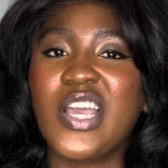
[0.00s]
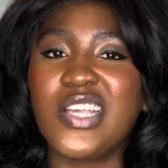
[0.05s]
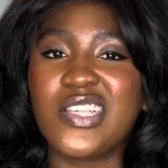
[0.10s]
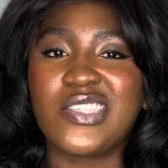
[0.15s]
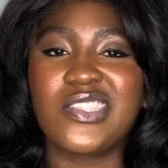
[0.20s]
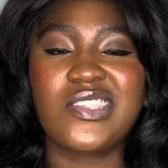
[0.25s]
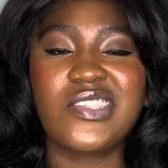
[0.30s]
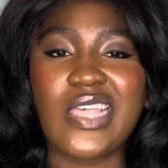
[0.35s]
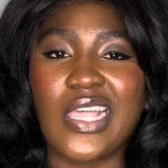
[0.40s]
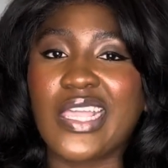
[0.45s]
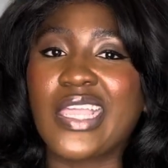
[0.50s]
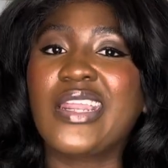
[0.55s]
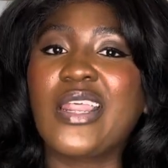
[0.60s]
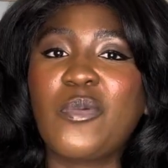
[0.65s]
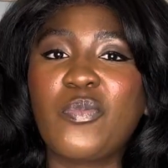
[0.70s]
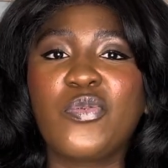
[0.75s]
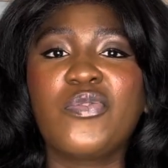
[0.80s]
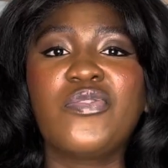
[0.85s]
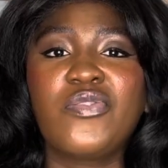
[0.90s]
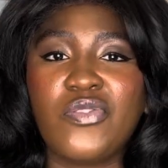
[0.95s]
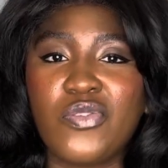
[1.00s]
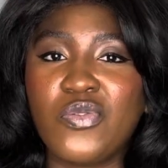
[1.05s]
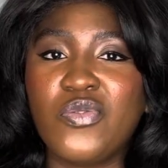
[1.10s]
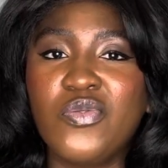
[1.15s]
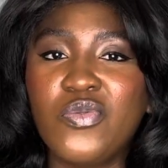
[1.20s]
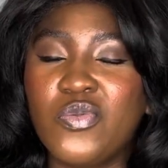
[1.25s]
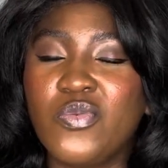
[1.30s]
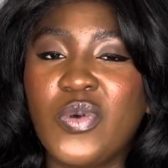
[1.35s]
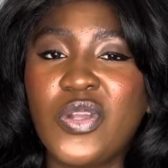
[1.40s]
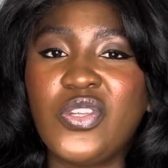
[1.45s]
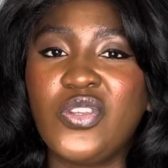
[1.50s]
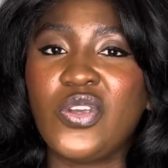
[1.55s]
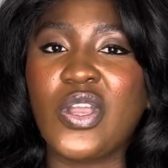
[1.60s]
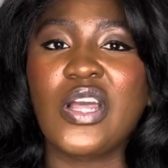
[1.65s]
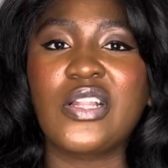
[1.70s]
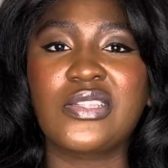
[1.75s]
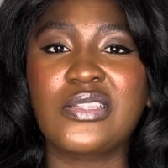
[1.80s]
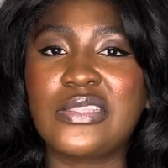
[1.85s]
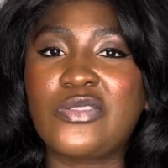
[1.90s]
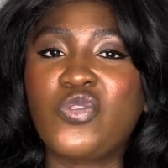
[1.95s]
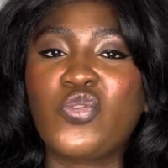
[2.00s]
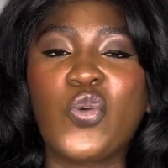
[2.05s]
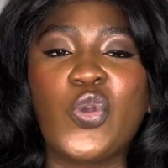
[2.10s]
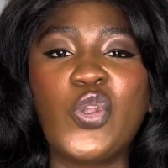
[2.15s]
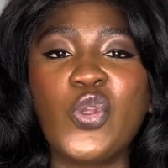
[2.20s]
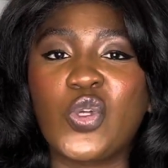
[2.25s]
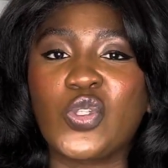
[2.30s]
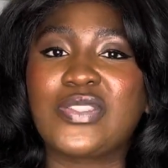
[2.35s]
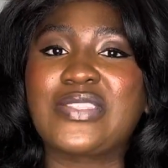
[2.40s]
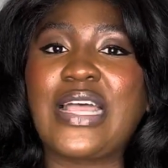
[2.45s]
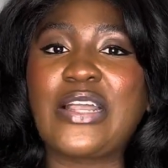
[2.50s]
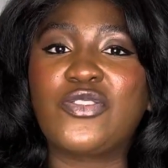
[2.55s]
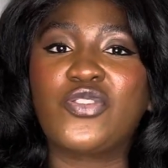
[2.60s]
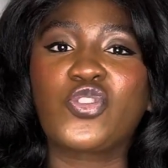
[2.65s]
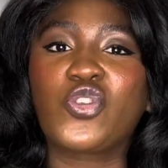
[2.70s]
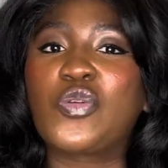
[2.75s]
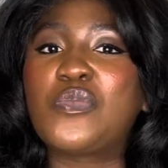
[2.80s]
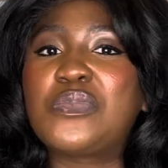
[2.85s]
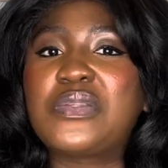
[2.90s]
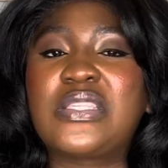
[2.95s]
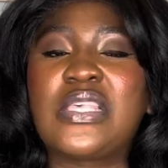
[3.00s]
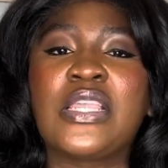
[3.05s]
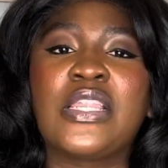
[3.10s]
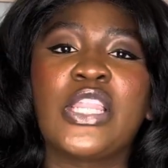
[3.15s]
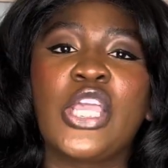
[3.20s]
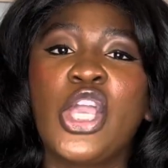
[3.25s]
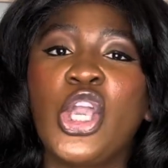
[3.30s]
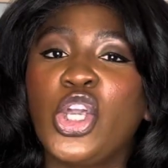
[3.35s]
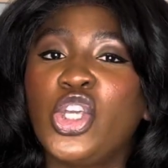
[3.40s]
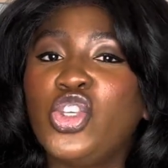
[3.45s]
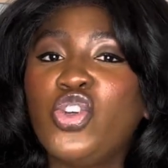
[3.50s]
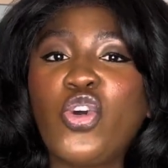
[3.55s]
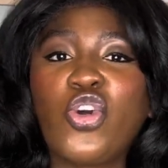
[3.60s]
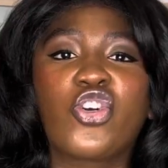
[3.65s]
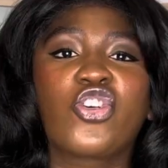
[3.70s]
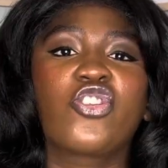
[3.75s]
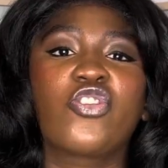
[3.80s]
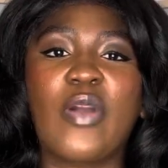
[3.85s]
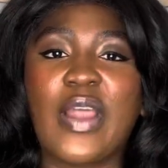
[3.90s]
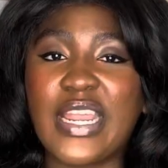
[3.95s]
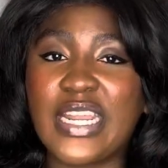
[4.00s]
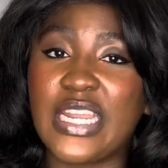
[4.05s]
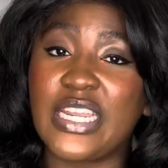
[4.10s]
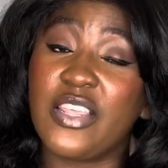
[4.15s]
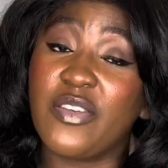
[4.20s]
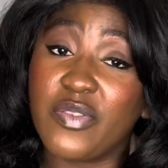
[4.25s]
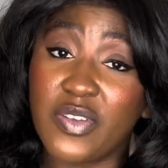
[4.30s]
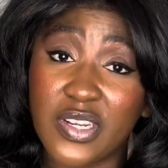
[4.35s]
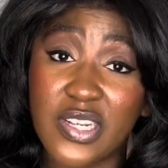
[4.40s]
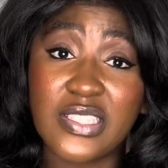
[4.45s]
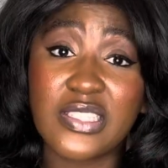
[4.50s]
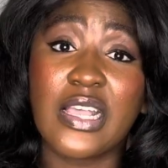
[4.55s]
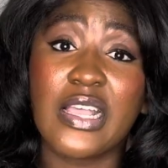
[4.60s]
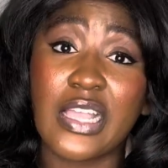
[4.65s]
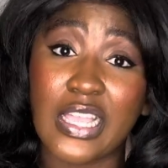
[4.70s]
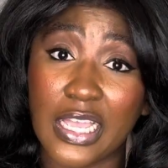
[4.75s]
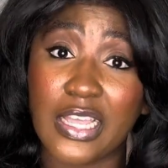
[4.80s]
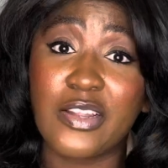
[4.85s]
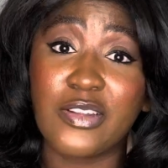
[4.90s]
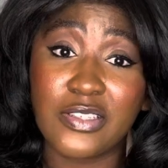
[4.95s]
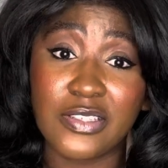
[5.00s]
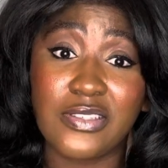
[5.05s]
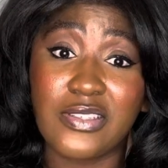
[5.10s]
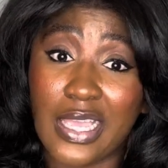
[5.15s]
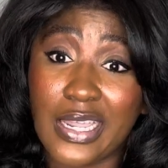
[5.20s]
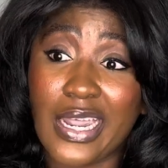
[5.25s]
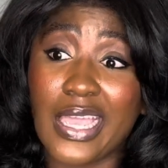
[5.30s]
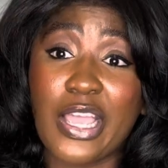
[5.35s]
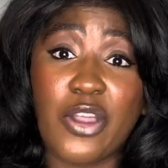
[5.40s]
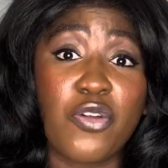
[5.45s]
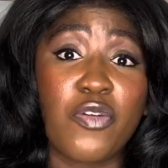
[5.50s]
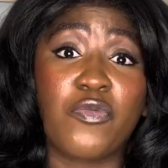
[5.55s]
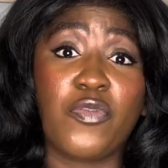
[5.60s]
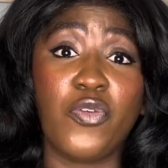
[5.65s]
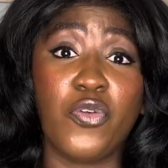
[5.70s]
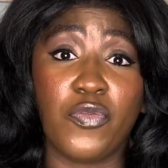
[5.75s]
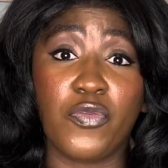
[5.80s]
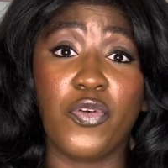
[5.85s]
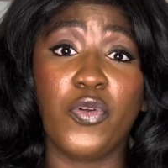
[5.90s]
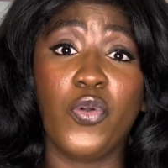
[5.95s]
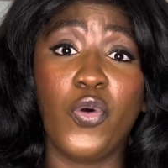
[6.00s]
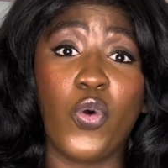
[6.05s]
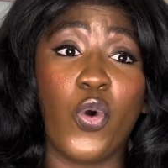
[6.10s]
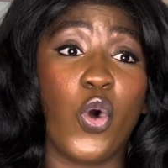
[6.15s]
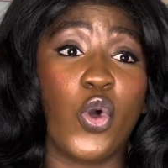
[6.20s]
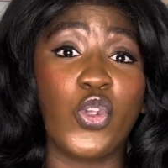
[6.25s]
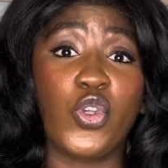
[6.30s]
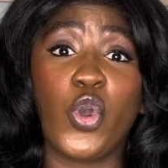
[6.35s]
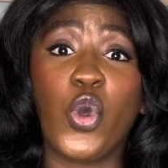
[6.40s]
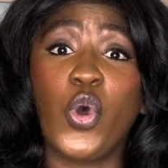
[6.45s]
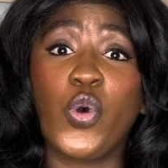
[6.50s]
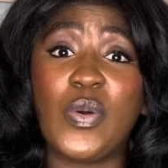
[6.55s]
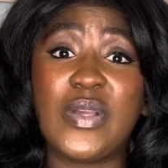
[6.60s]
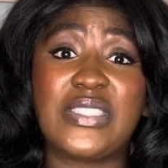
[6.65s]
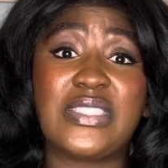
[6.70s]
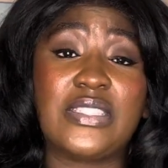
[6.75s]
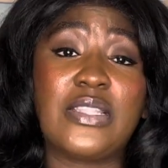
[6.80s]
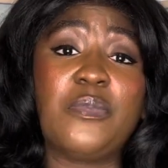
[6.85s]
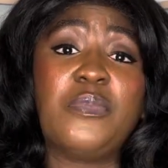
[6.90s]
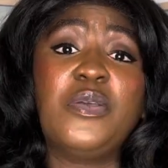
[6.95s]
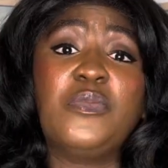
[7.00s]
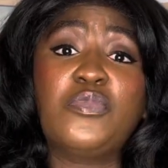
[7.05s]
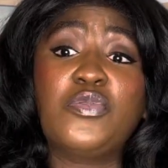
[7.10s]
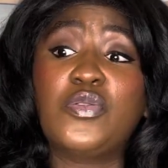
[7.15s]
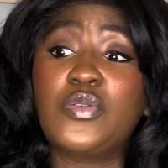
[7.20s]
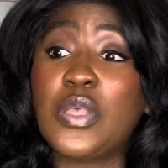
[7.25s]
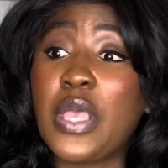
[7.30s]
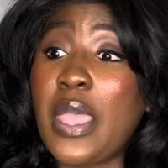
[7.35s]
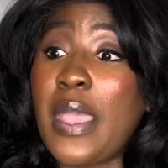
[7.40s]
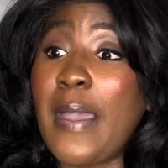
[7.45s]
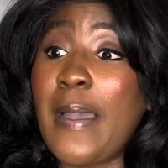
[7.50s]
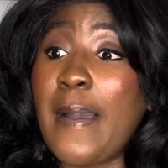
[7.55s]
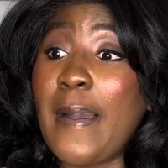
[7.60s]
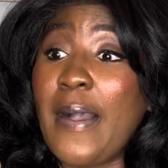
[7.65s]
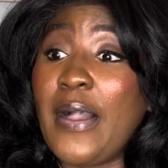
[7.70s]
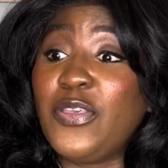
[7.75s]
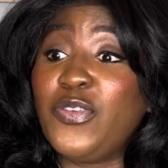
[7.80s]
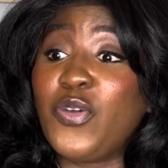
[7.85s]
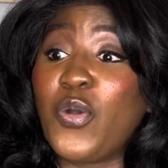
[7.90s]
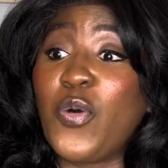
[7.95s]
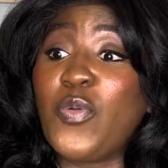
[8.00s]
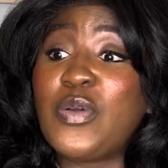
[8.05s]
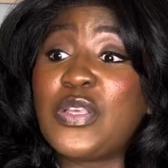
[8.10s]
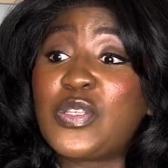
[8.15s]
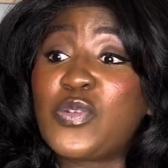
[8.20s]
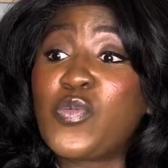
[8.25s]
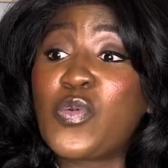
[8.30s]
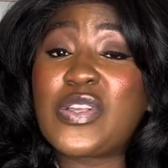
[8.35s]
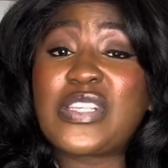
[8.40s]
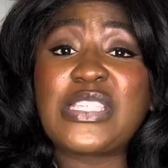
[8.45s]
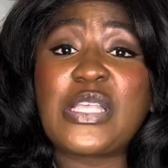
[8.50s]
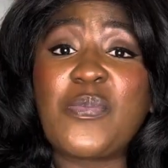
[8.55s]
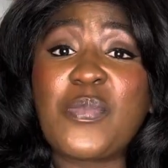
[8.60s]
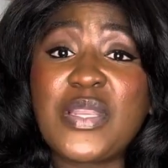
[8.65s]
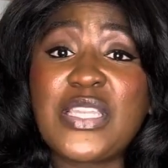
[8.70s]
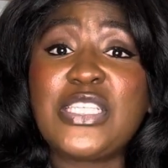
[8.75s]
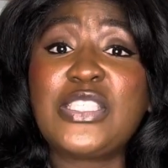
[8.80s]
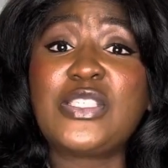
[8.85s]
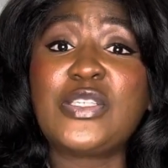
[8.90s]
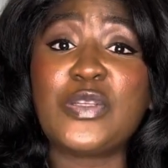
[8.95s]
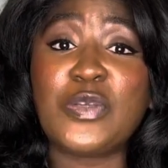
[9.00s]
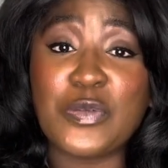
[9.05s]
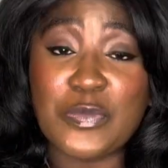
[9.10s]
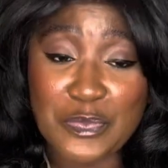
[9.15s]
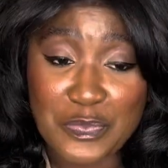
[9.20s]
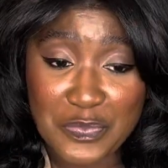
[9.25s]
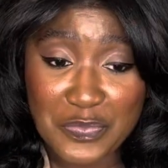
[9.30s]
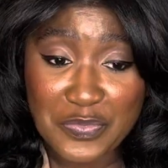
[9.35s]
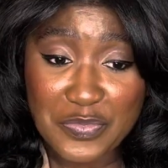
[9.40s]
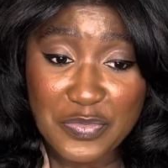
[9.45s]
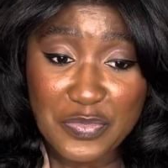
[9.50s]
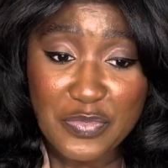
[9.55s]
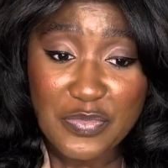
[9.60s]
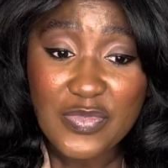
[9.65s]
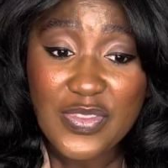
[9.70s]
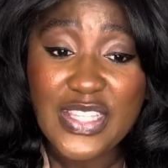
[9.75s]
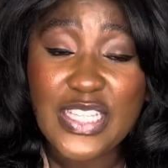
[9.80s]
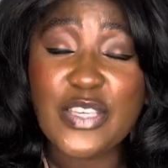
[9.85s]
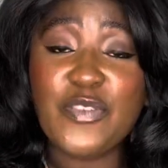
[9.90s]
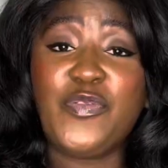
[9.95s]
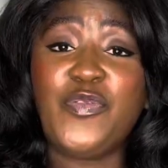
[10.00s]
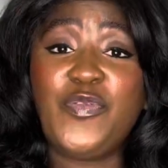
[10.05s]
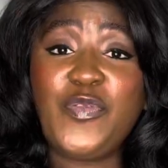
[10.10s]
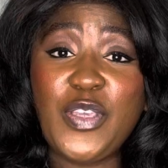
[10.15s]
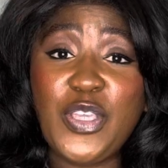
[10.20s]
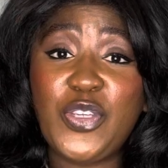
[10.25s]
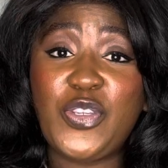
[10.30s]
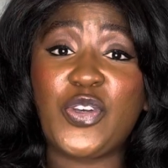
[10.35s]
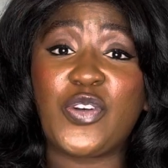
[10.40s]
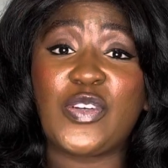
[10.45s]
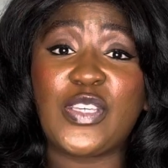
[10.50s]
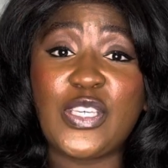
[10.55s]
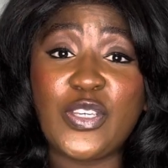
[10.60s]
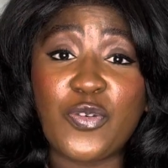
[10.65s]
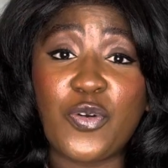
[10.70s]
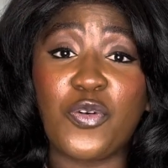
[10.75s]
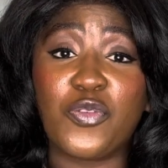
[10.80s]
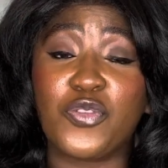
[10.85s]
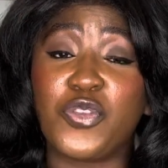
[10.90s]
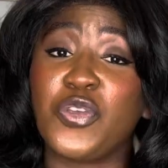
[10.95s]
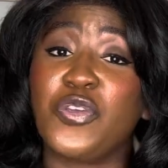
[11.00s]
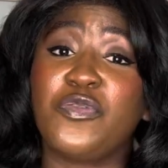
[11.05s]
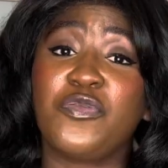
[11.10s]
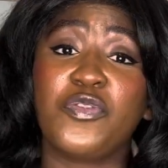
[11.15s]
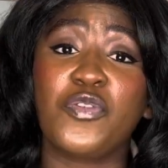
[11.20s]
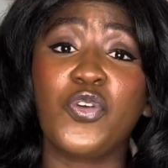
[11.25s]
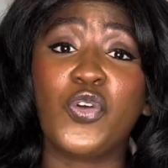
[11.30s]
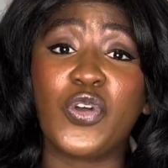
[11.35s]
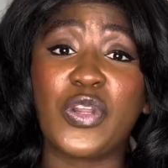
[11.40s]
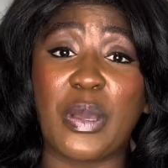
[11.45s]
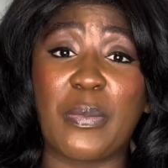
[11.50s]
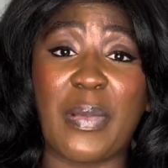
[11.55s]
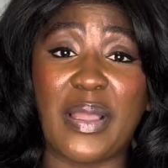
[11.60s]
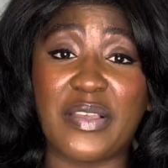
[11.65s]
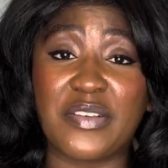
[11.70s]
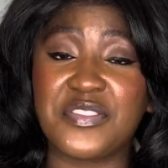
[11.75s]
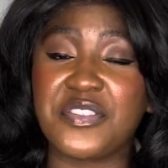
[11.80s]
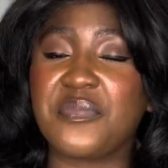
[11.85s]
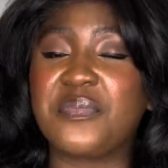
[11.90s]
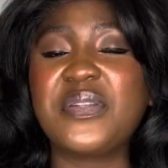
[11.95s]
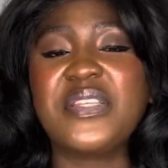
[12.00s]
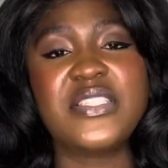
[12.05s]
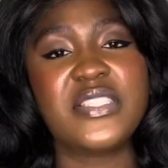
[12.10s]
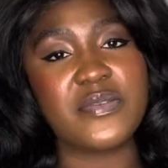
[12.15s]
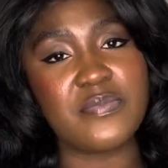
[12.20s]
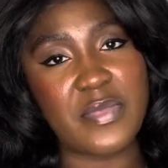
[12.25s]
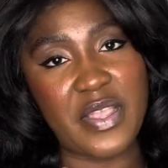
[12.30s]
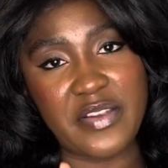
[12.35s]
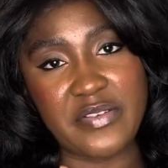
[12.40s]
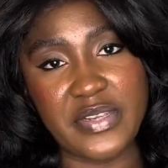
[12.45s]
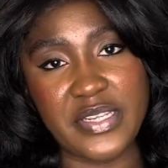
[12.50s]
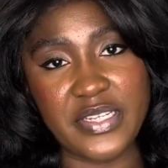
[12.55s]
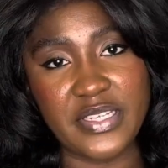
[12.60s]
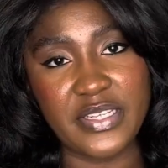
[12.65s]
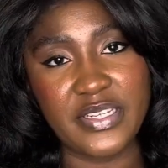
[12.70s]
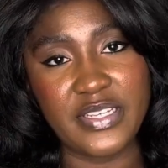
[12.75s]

suck it up with you when you are throwing your tantrums and you're crying. If you're that kind of follow, or you're always the people, you always want somebody to feed your ego so you feel good about yourself. Please marry